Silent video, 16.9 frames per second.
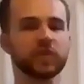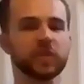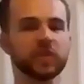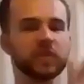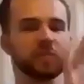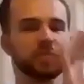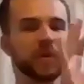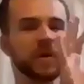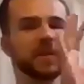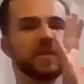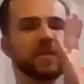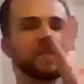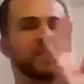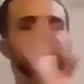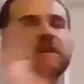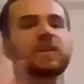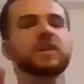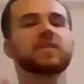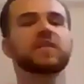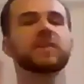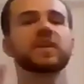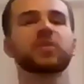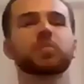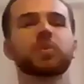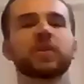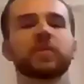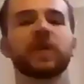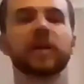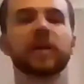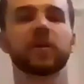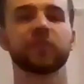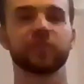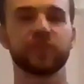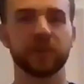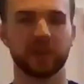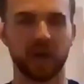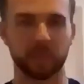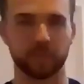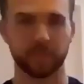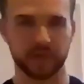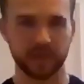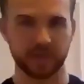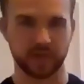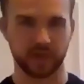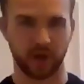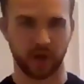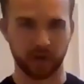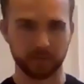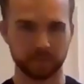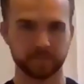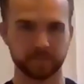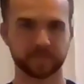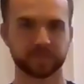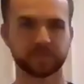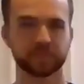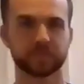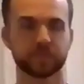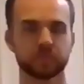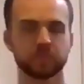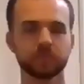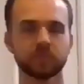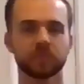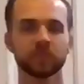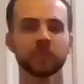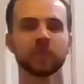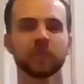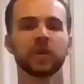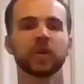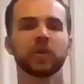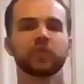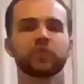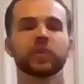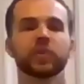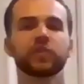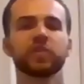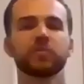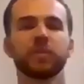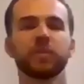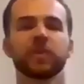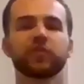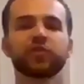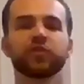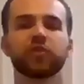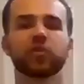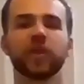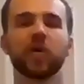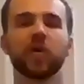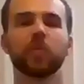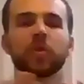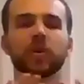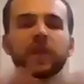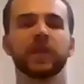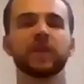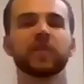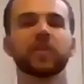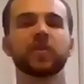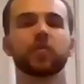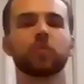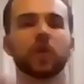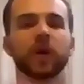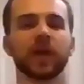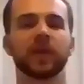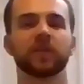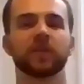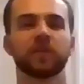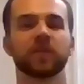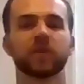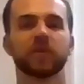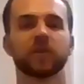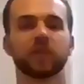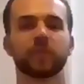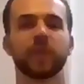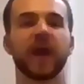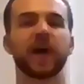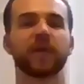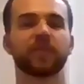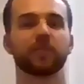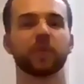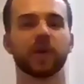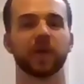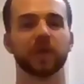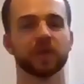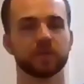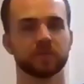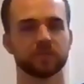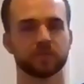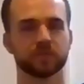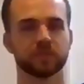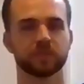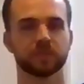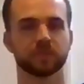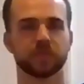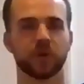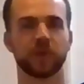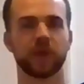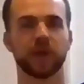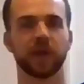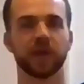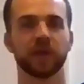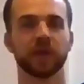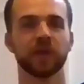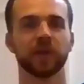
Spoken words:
going to spend a teeny bit of energy up here just to make sure that we're in the right pathway, okay?